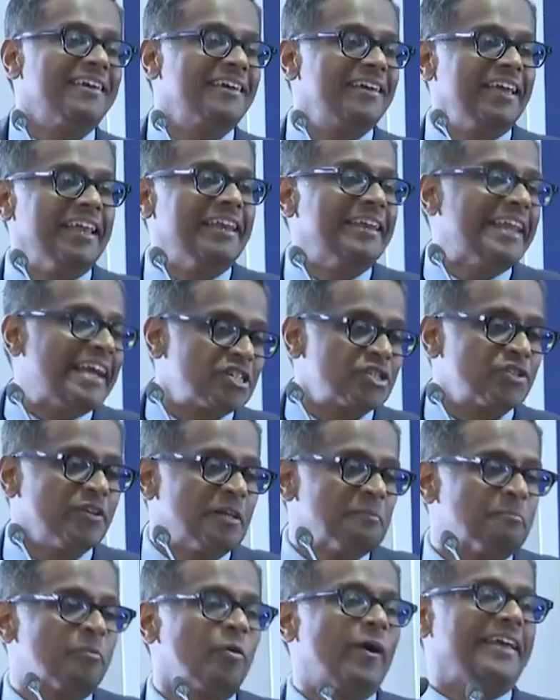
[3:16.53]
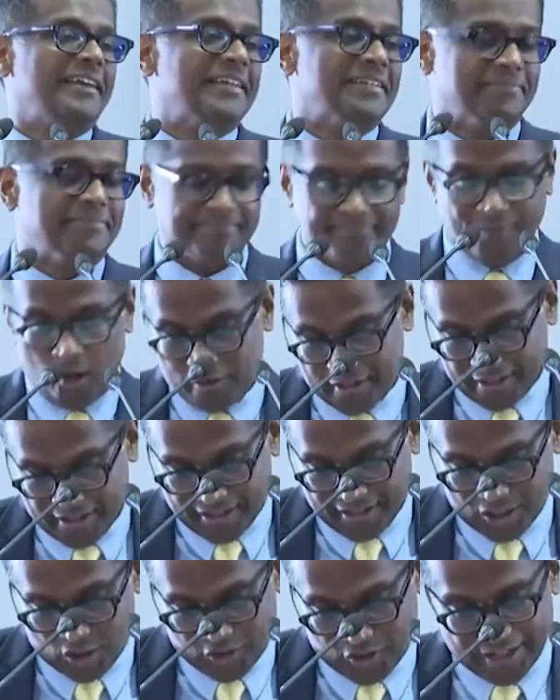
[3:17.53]
in national pride on the
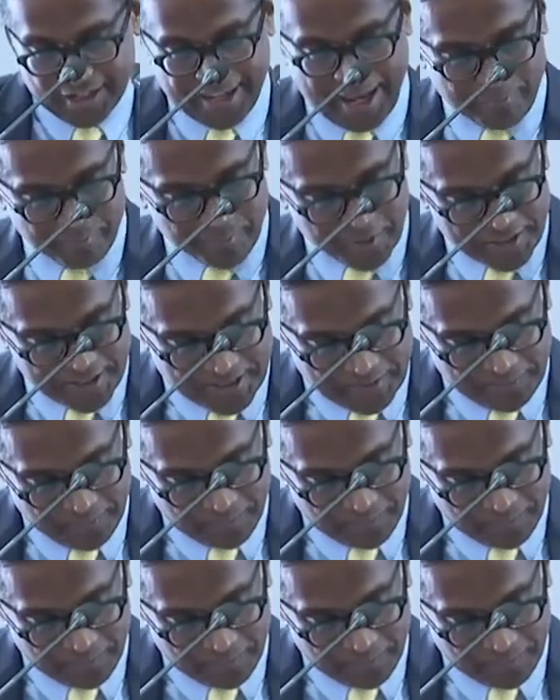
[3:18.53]
Jindal campus.